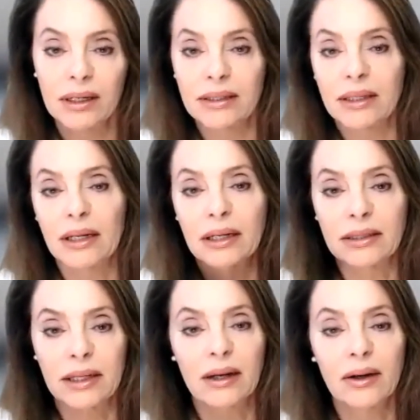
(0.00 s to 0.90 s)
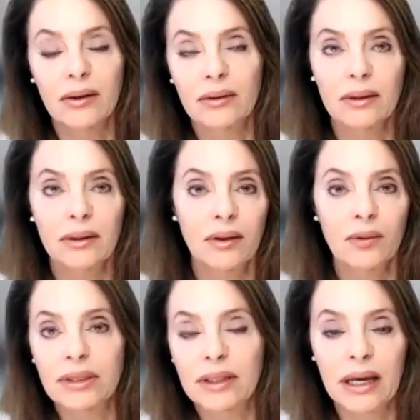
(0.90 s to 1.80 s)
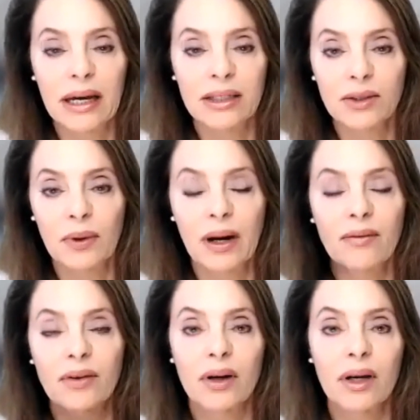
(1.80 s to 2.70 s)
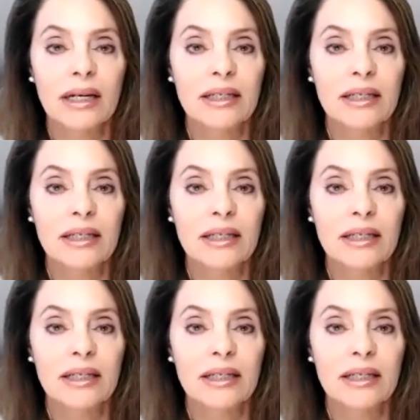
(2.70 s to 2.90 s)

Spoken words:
is it in, is it out? What's the catch, whatever.